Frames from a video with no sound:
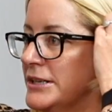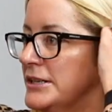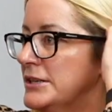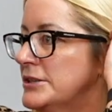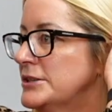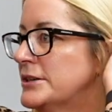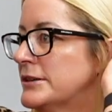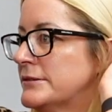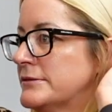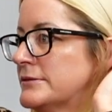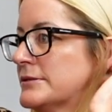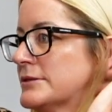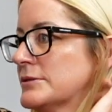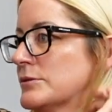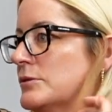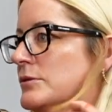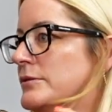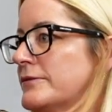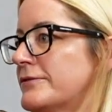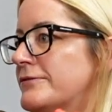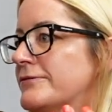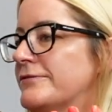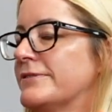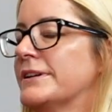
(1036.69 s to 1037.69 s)
You don't
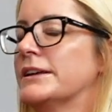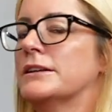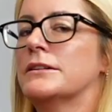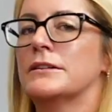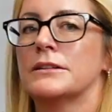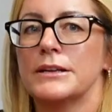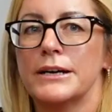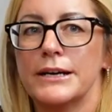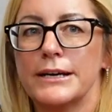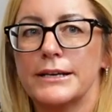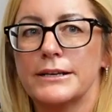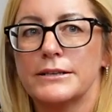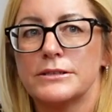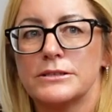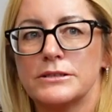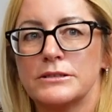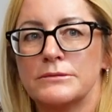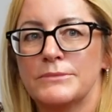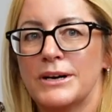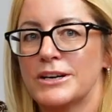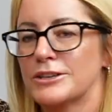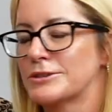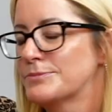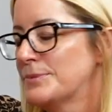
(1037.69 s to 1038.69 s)
sort of feel like
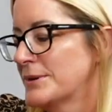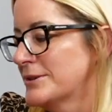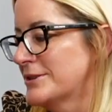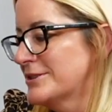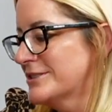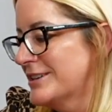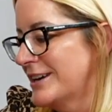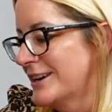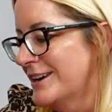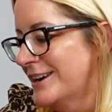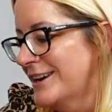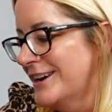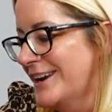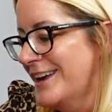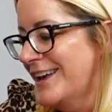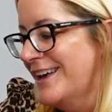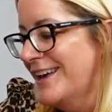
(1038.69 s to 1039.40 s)
too much bothers her.